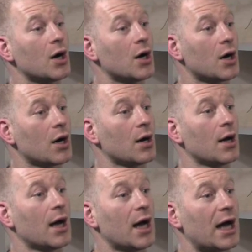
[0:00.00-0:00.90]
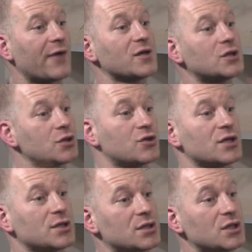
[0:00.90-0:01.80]
her having to
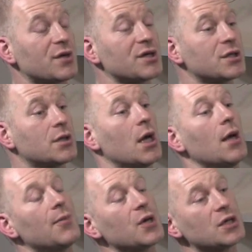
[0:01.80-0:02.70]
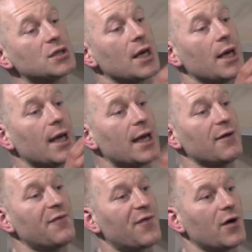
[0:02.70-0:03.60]
address the situation. Because
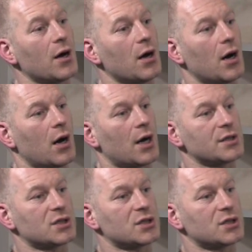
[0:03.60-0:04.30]
if I